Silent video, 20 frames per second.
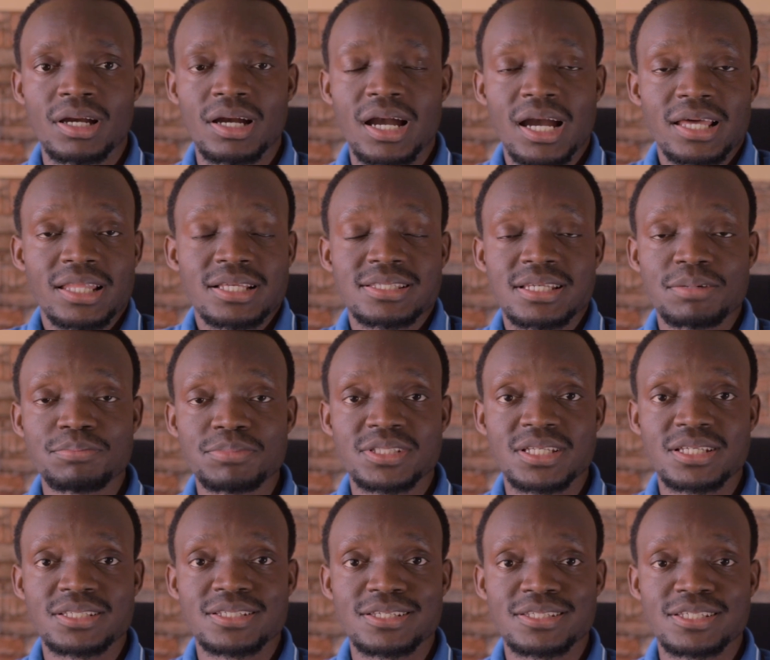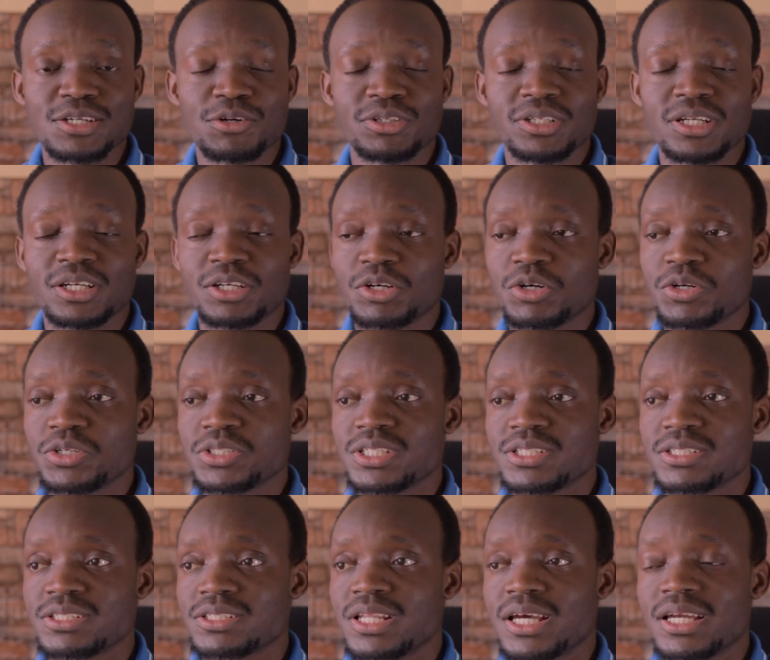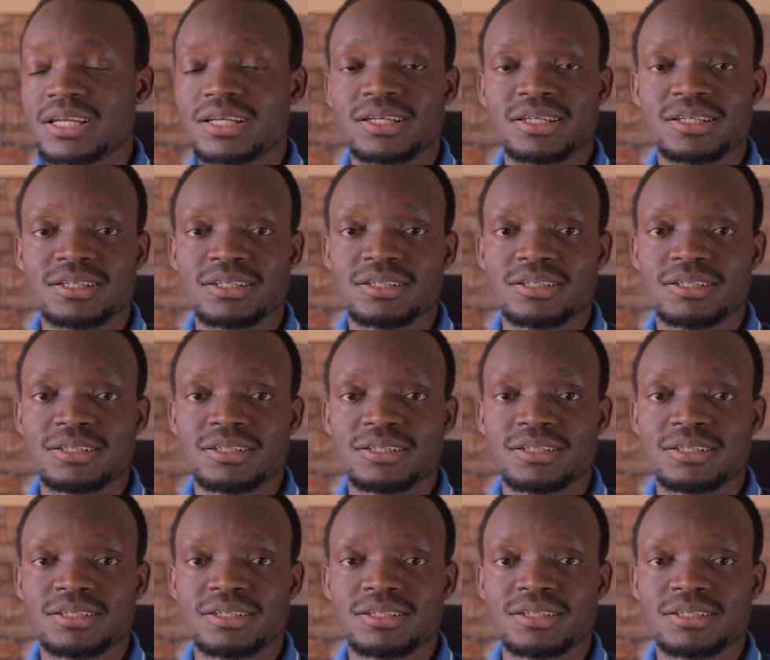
other substances, secondary causes like